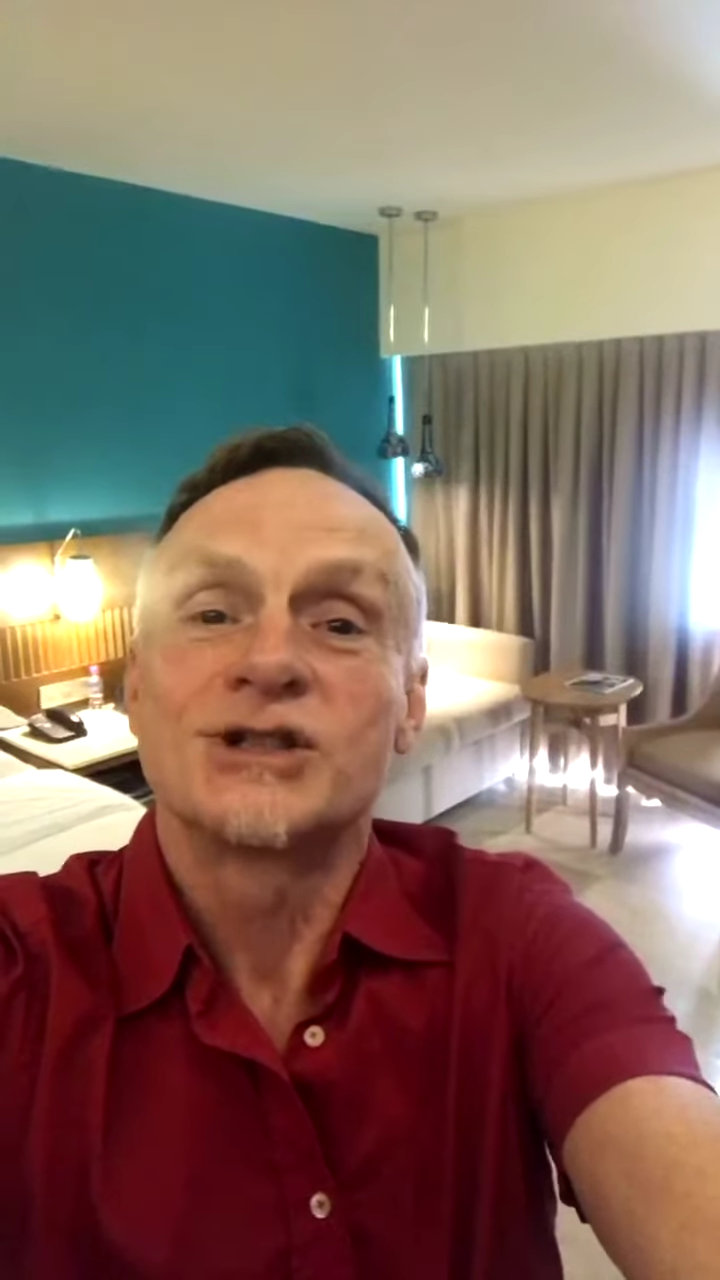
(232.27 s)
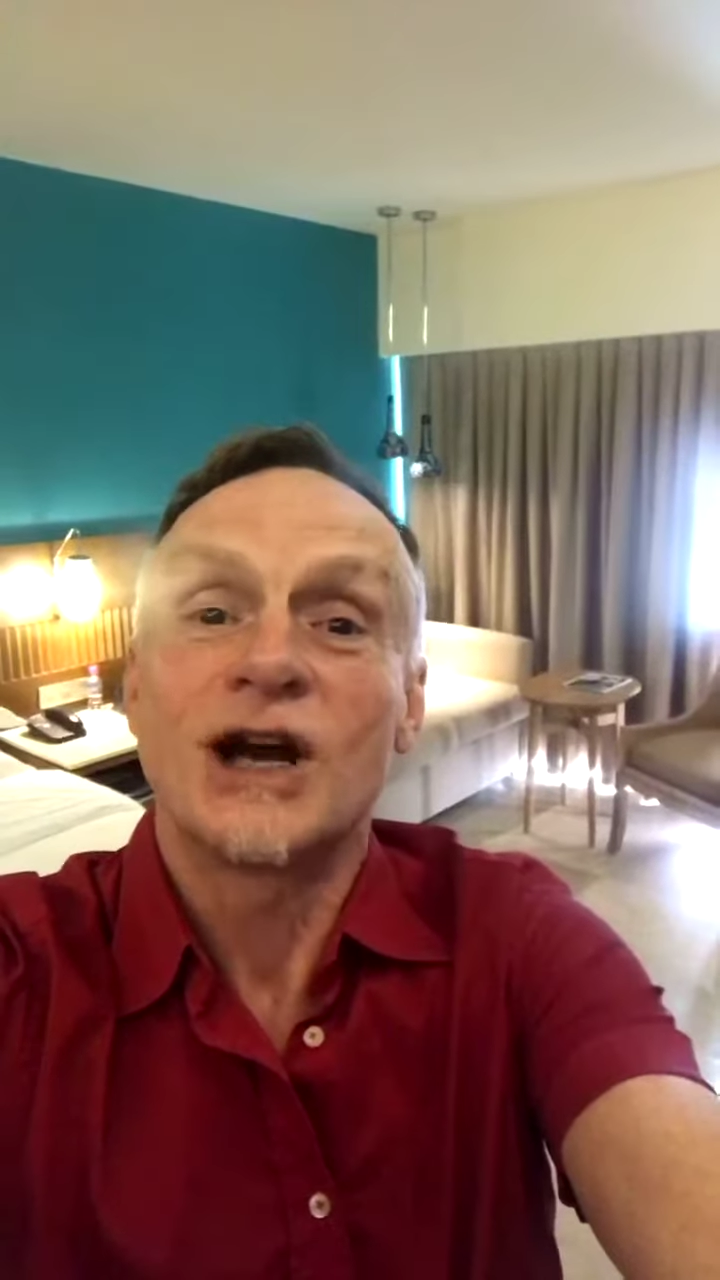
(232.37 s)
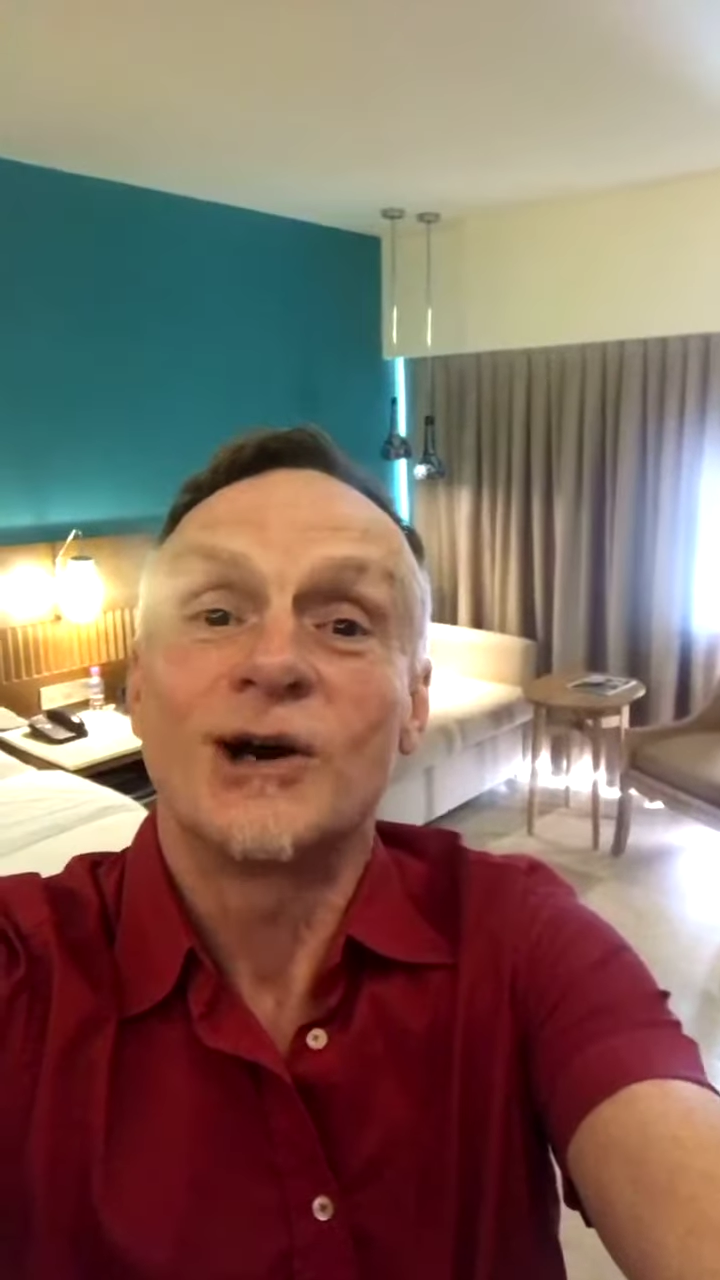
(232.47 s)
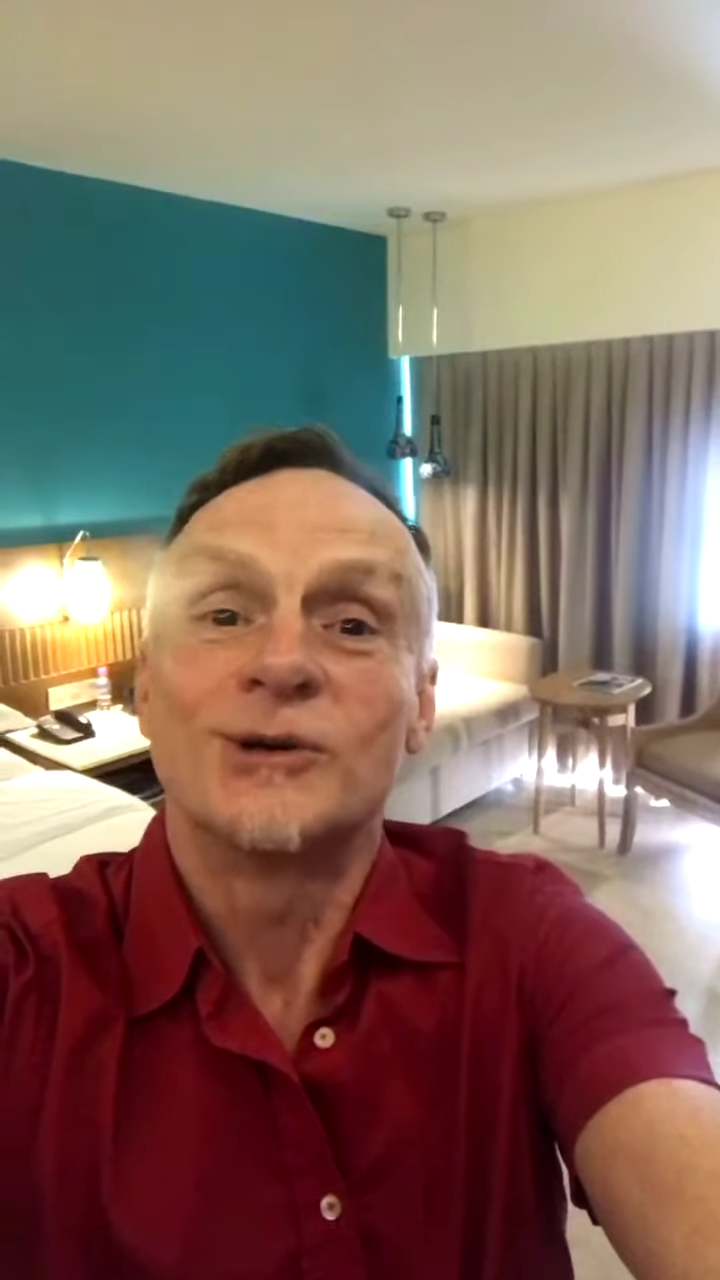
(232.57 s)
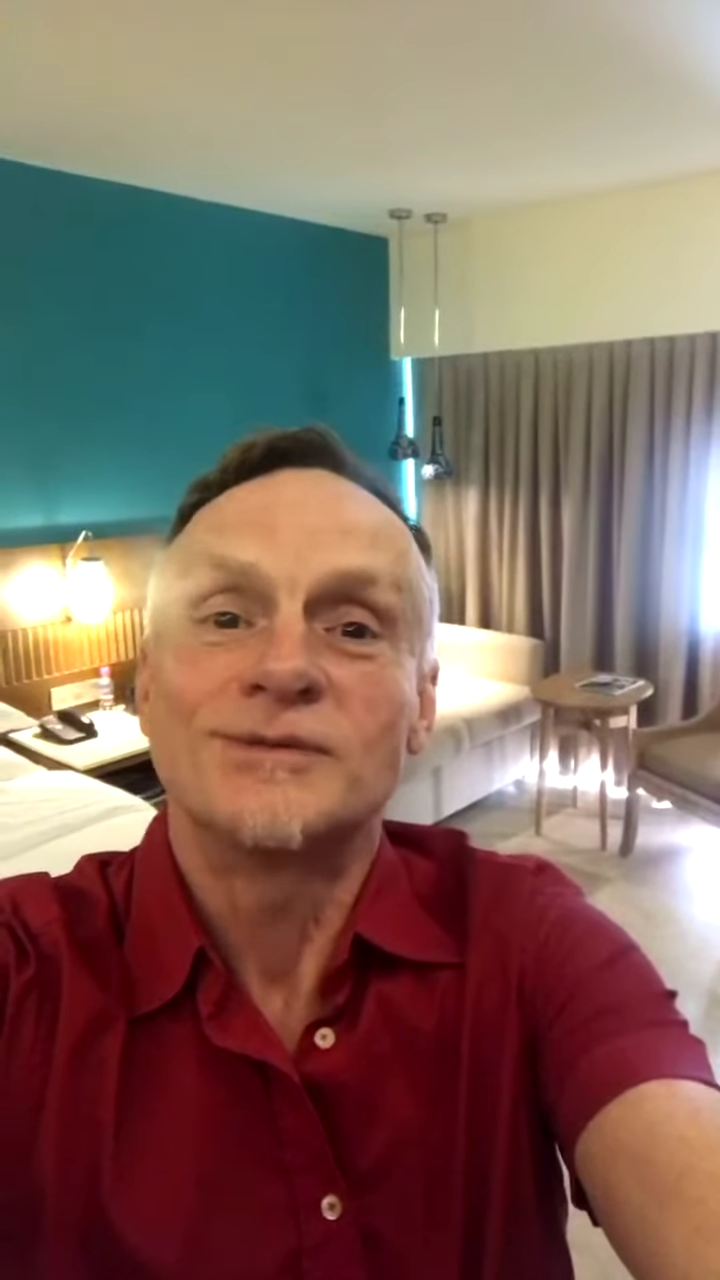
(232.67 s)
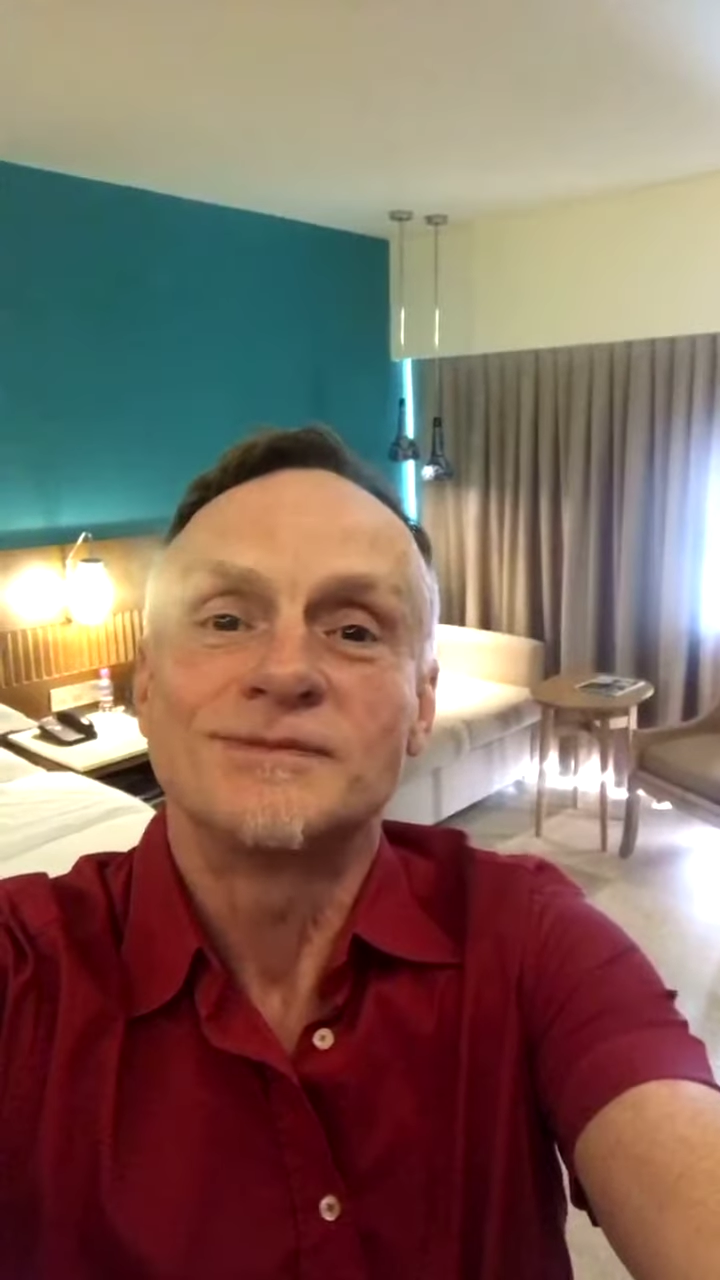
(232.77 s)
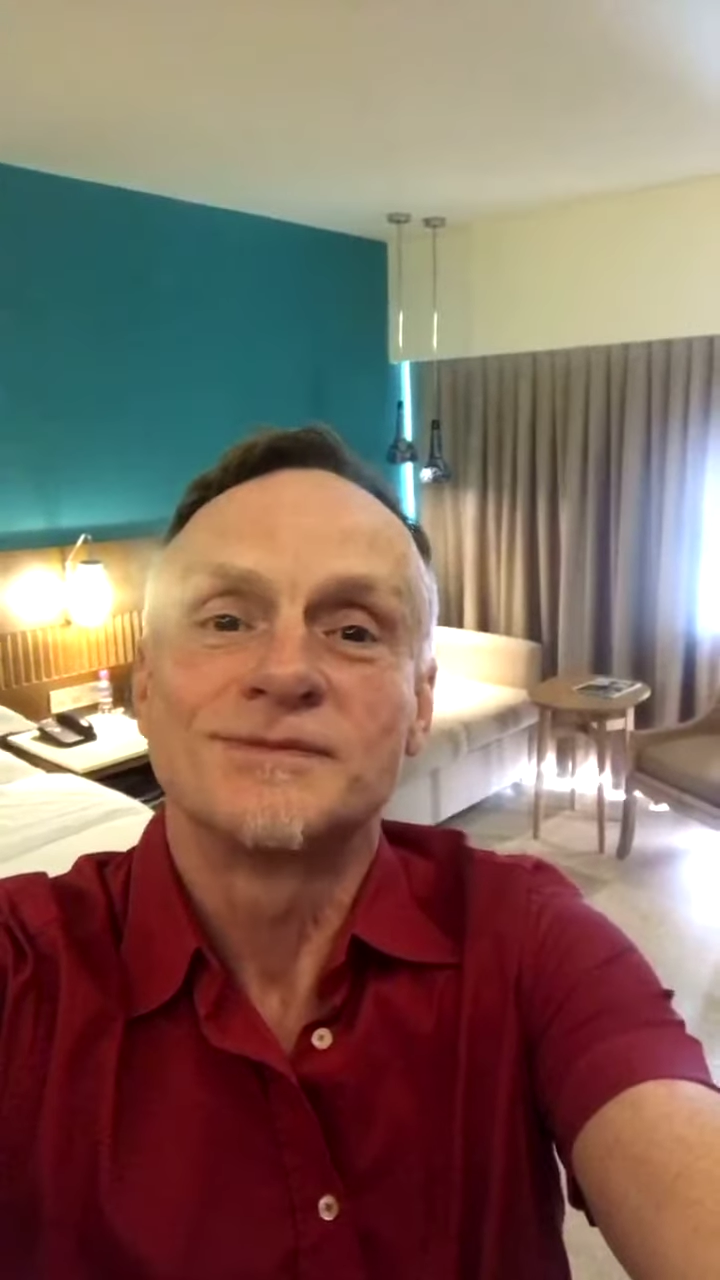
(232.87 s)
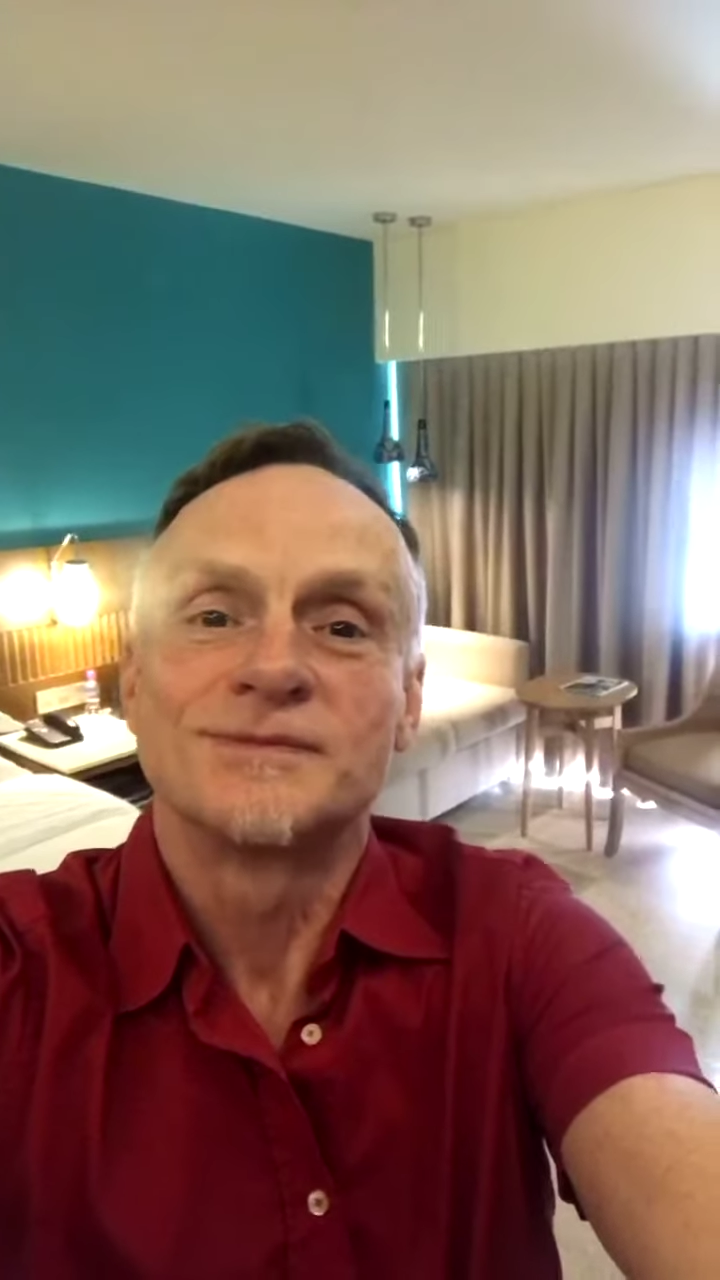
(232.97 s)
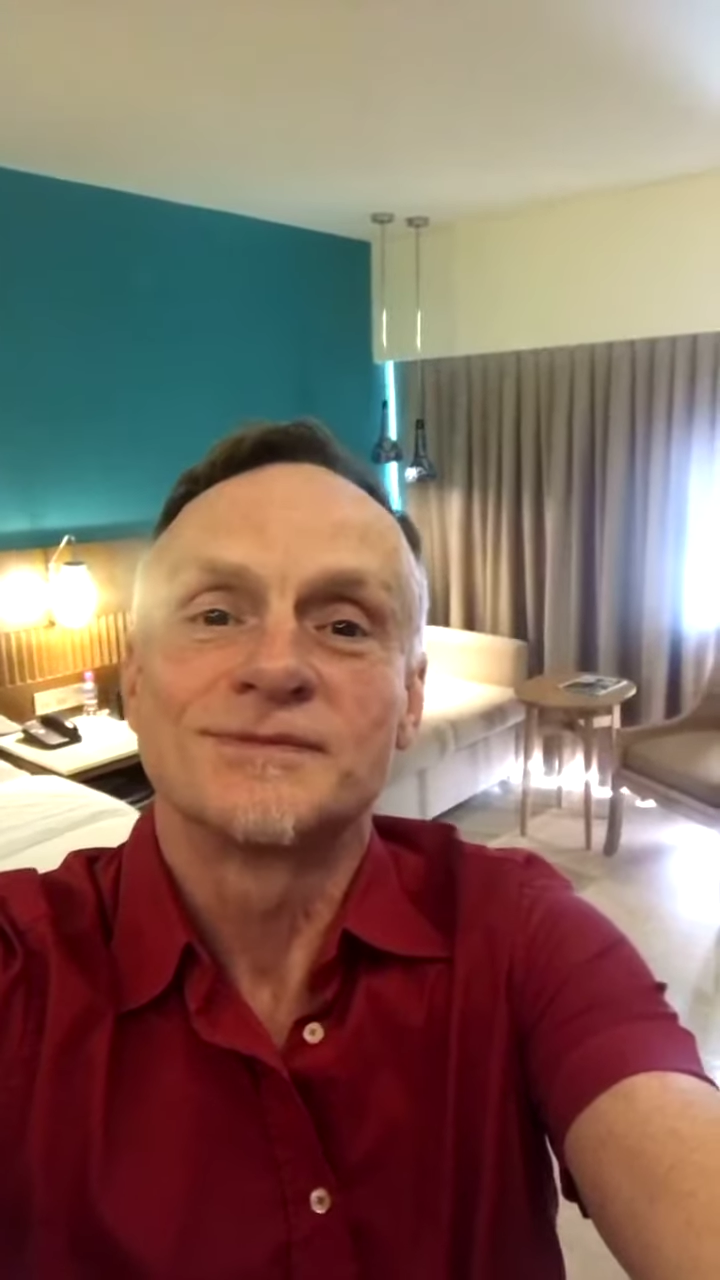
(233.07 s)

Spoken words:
Ciao.